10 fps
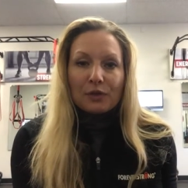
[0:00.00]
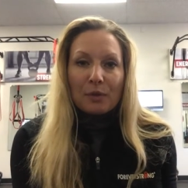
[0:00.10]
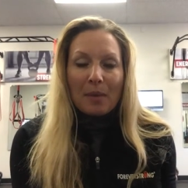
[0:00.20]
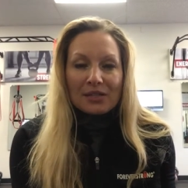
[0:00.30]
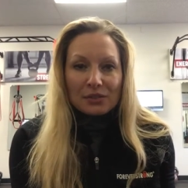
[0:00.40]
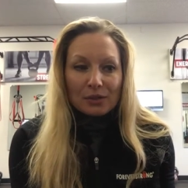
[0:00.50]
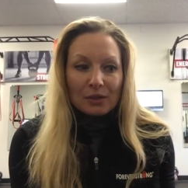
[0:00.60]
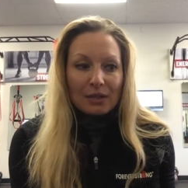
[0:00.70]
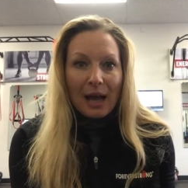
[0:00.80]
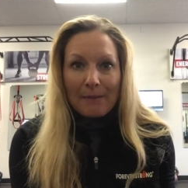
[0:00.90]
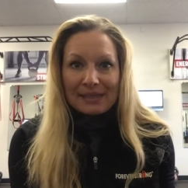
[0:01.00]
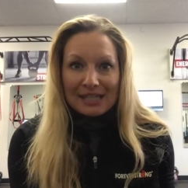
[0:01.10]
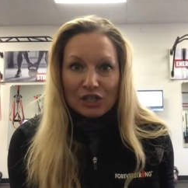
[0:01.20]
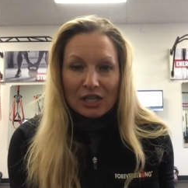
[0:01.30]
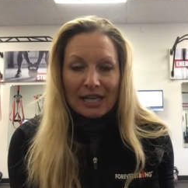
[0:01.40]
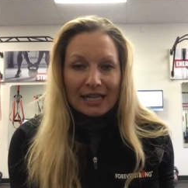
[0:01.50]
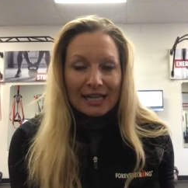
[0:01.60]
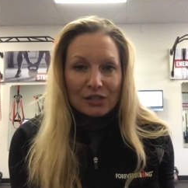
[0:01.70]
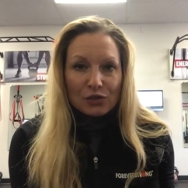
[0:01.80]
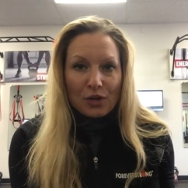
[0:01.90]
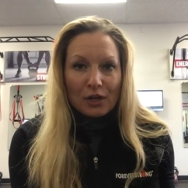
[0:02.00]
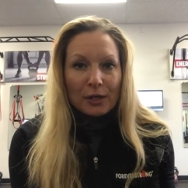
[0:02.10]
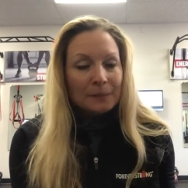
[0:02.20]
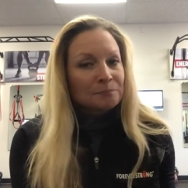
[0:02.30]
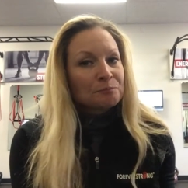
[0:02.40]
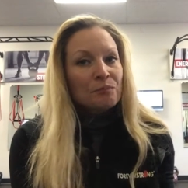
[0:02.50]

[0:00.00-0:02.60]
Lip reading: your muscle composition and get stronger,